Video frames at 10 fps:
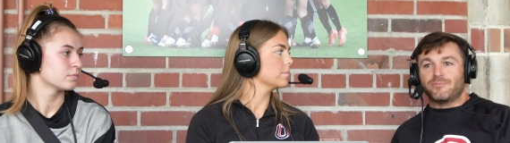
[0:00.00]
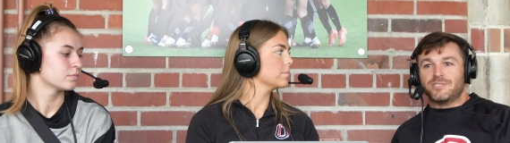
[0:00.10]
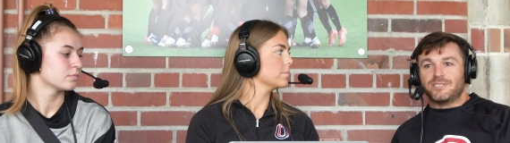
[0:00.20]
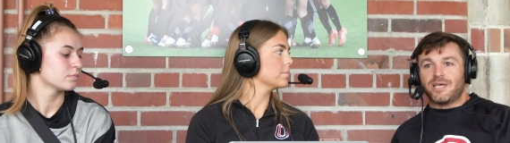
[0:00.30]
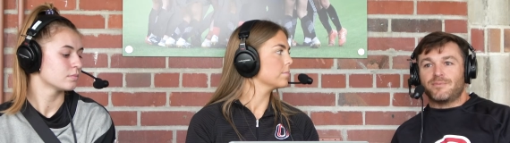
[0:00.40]
Speaker 1: we
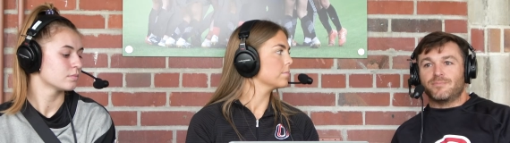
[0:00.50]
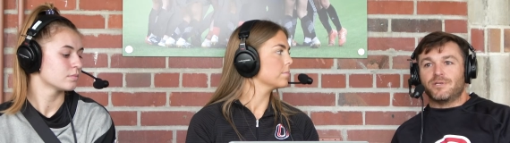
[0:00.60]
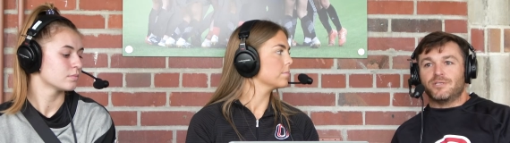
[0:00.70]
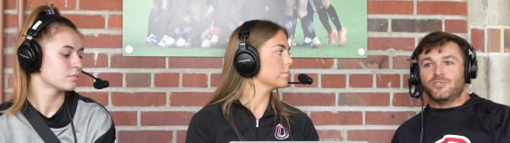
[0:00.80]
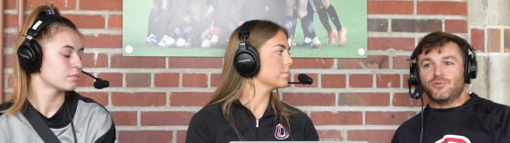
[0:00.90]
sent,
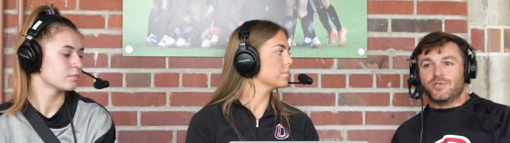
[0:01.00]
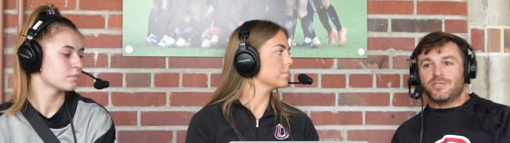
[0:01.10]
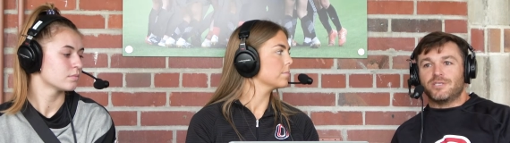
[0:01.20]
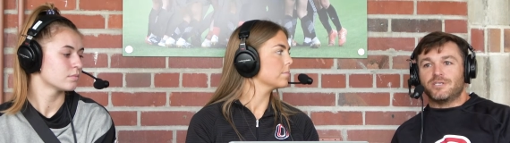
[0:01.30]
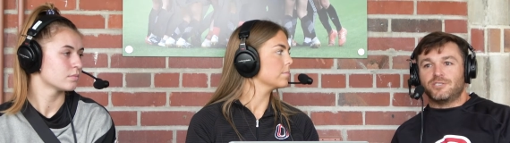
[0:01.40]
but doing
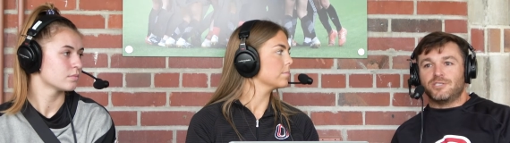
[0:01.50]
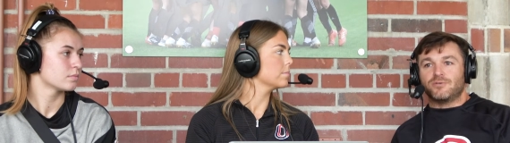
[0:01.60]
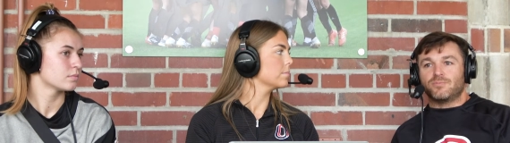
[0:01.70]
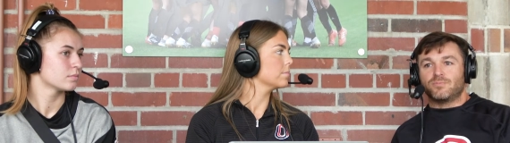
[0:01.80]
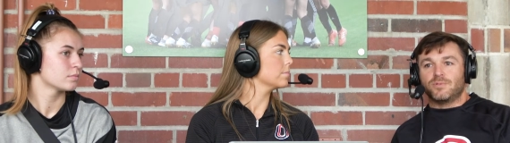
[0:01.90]
it this
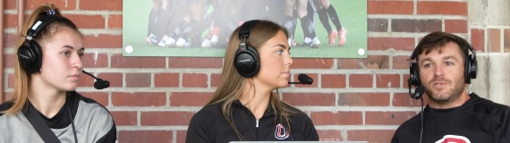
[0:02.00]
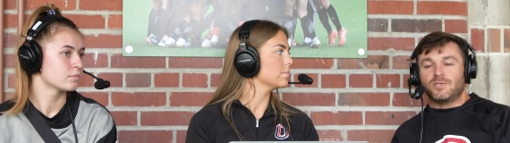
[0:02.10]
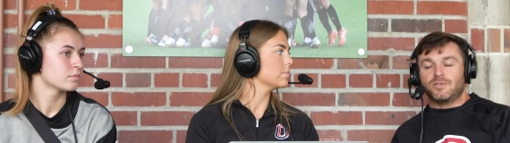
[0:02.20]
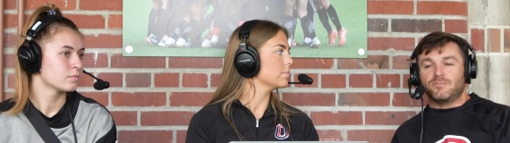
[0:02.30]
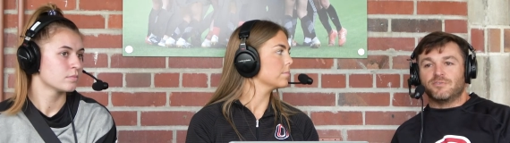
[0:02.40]
year,
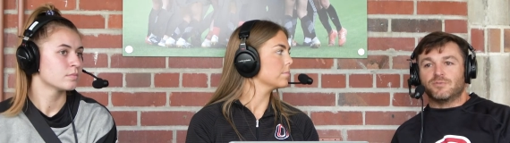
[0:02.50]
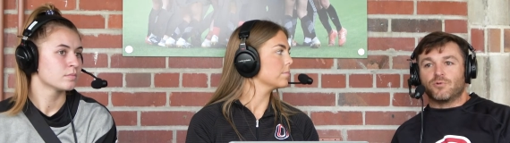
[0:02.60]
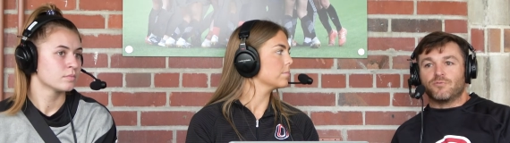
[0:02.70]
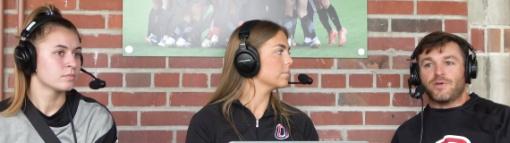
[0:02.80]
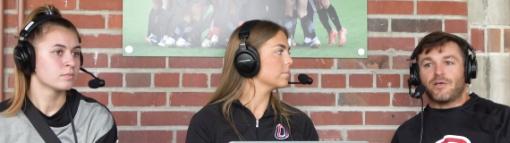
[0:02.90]
it feels
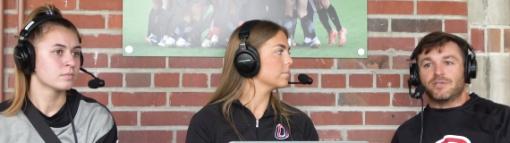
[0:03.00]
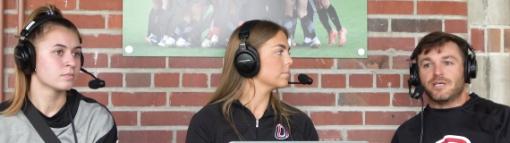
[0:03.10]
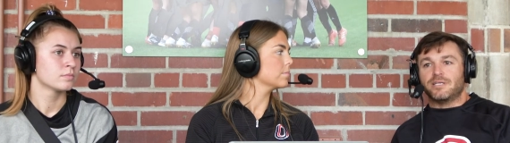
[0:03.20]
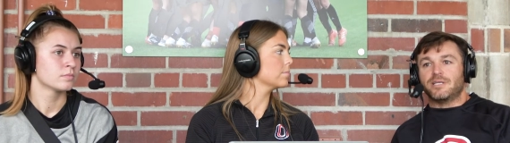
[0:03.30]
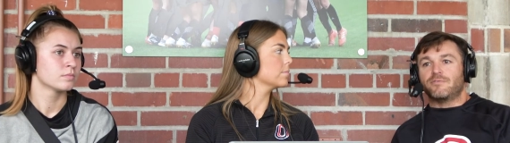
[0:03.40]
more
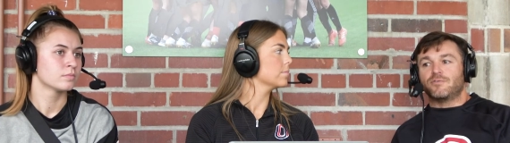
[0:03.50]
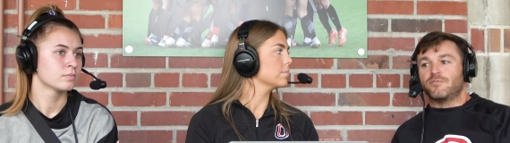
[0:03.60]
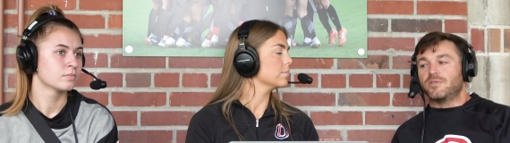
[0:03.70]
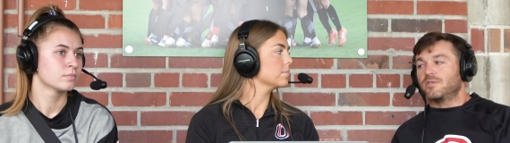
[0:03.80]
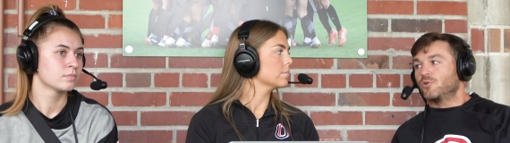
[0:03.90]
validating after
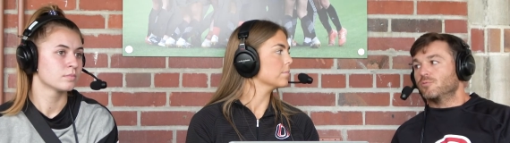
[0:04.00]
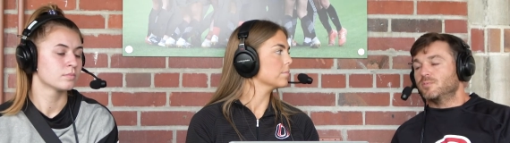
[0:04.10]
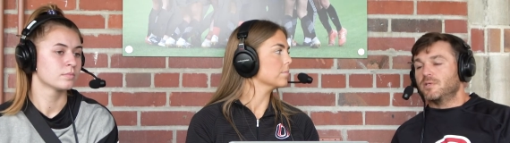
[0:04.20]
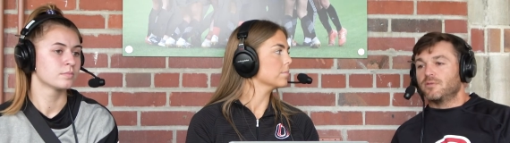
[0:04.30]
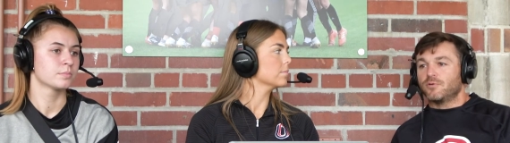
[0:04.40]
everything the group's
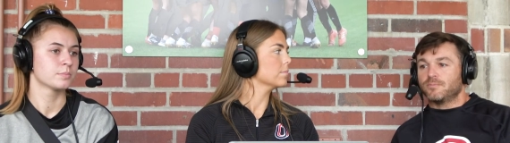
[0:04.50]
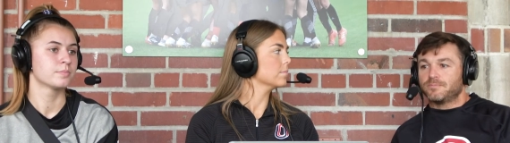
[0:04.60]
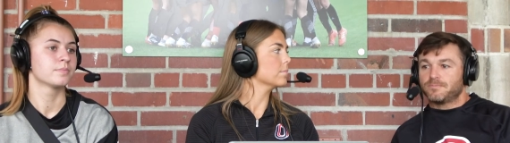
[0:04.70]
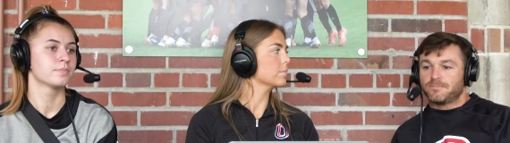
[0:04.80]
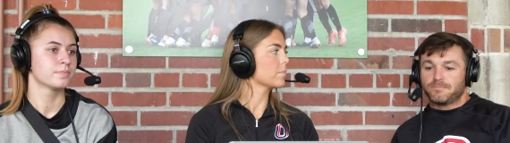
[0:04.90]
been through.
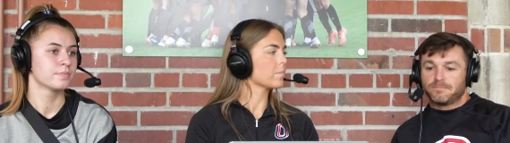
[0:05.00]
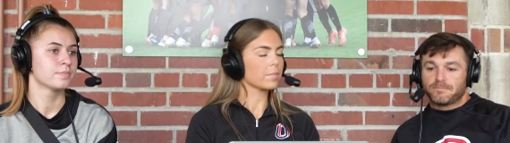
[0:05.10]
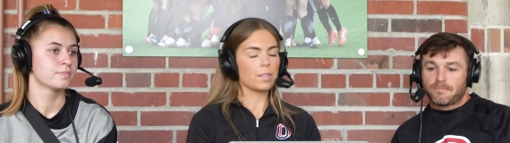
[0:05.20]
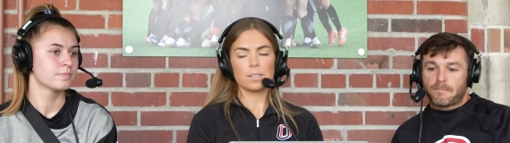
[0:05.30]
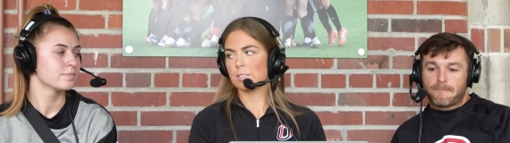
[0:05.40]

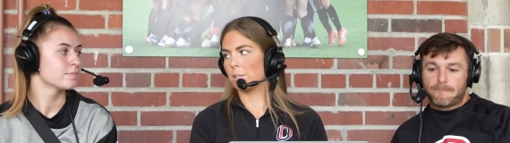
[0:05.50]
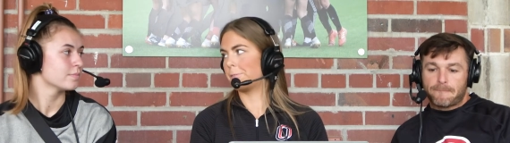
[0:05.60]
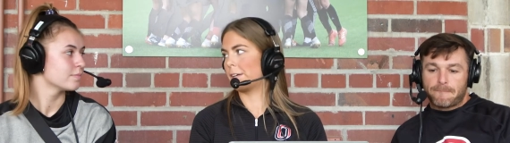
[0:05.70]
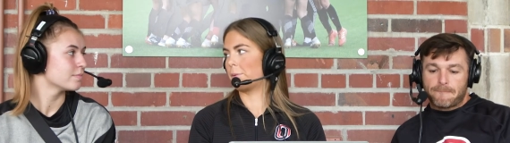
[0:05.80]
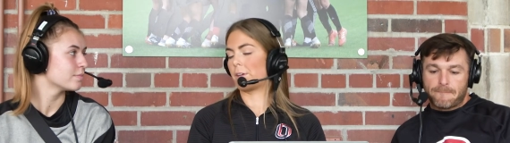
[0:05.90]

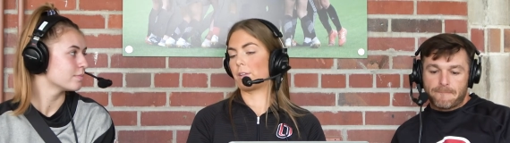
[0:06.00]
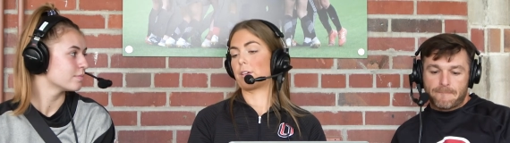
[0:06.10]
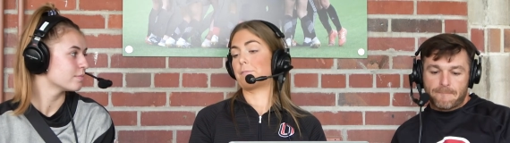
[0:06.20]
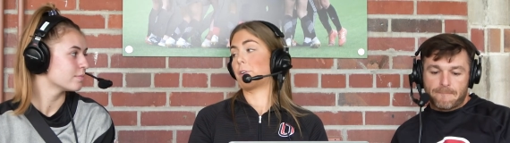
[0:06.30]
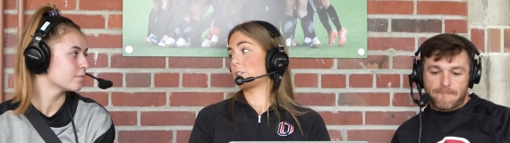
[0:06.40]
Speaker 2: Sophia, with all
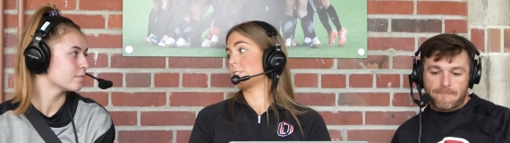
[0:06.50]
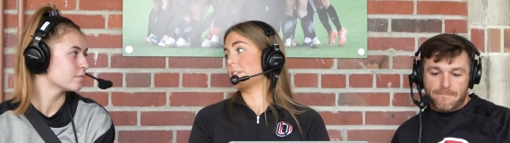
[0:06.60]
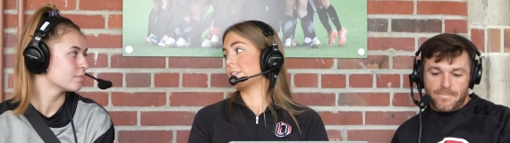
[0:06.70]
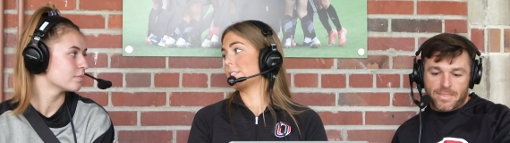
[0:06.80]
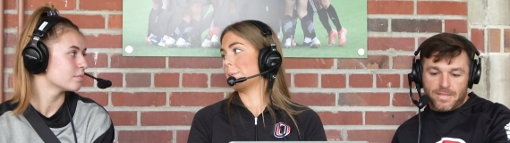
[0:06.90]
the
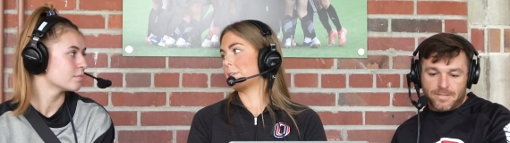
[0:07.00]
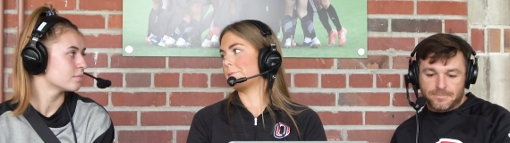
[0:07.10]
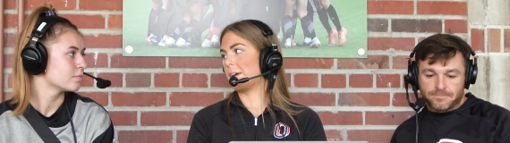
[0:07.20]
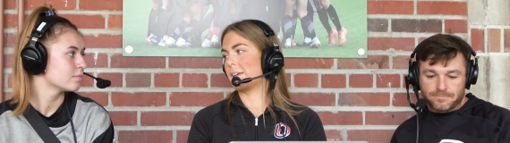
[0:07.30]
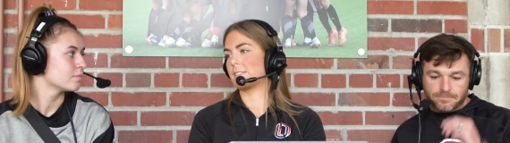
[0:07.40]
adversity this team has
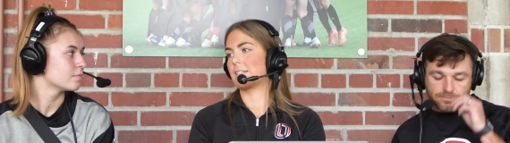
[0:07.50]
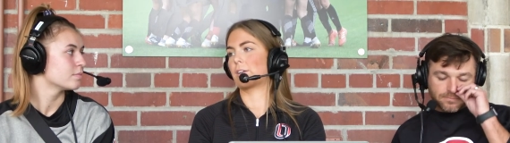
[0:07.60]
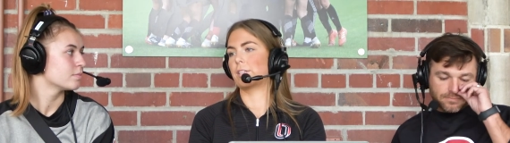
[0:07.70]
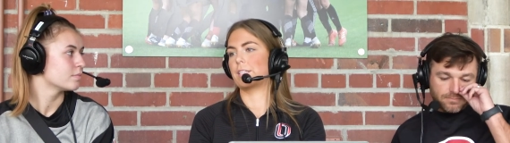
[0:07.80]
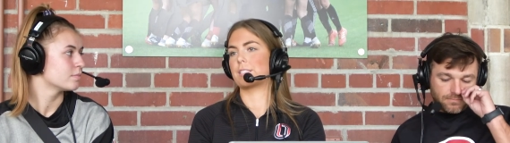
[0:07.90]
faced, not
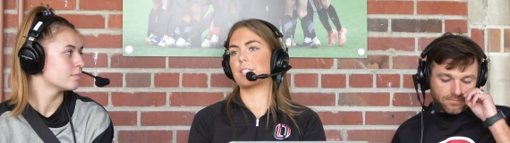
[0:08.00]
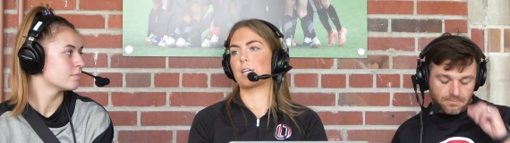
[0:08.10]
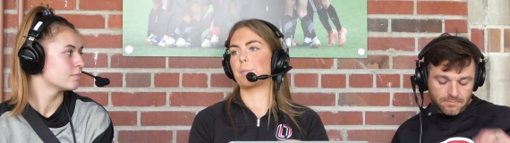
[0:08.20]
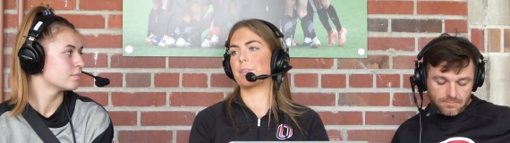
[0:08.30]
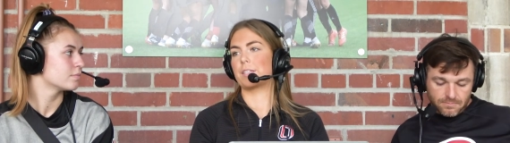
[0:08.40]
only this
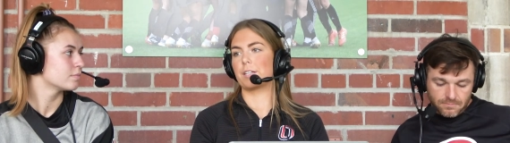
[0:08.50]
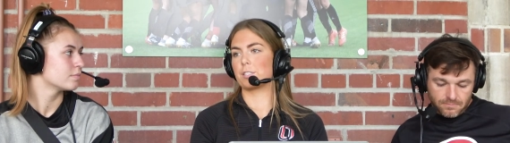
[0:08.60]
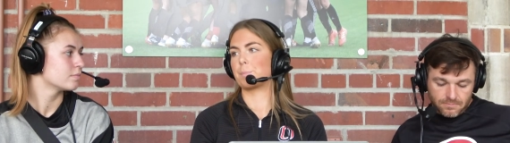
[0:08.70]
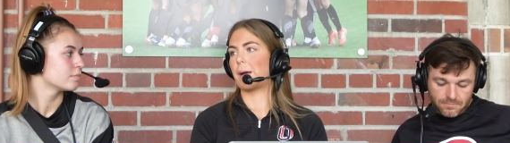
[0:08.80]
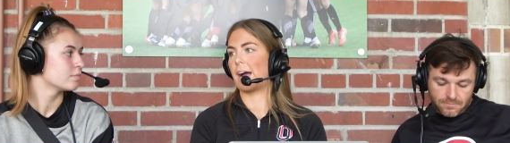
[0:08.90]
year, but the
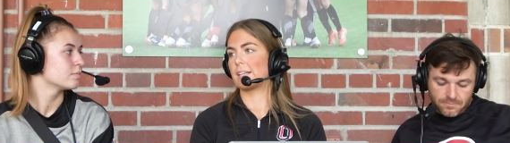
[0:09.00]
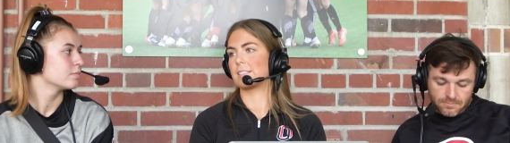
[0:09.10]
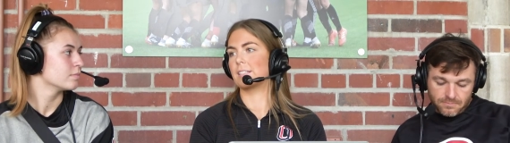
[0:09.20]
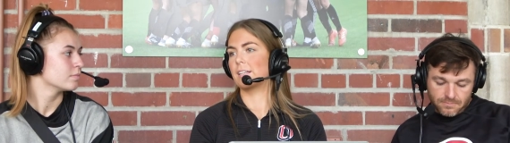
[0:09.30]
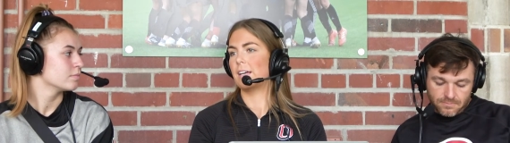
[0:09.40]
years
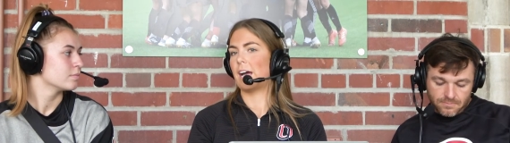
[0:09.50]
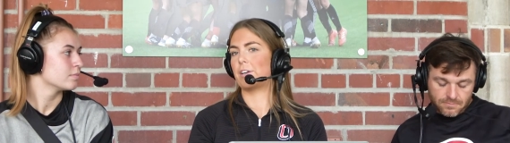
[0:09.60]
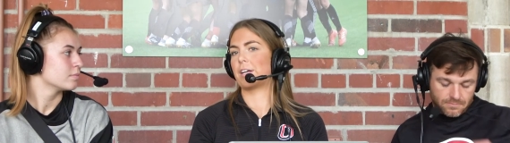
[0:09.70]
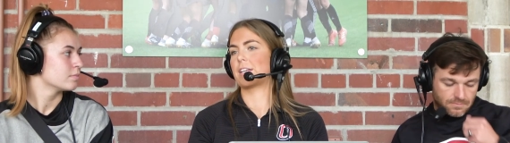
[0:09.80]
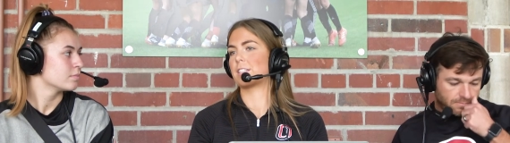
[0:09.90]
past, and how
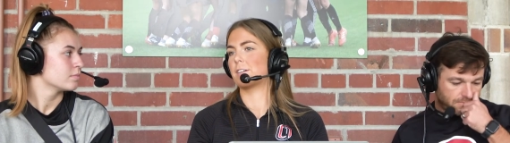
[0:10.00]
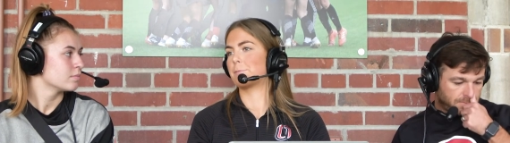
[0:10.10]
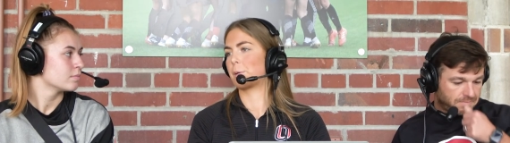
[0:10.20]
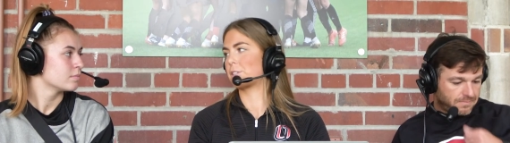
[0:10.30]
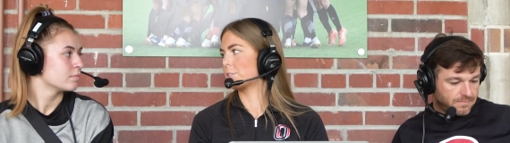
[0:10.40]
you guys
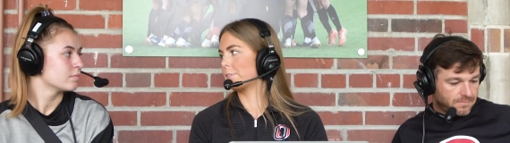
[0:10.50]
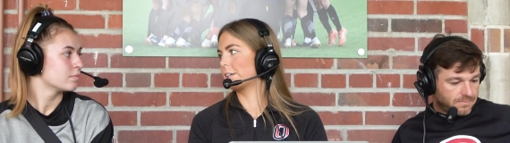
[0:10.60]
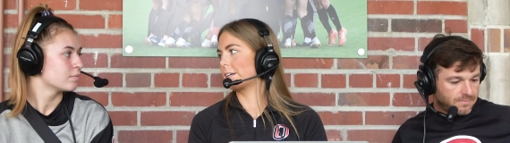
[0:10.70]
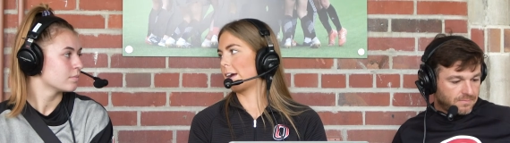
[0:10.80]
have persevered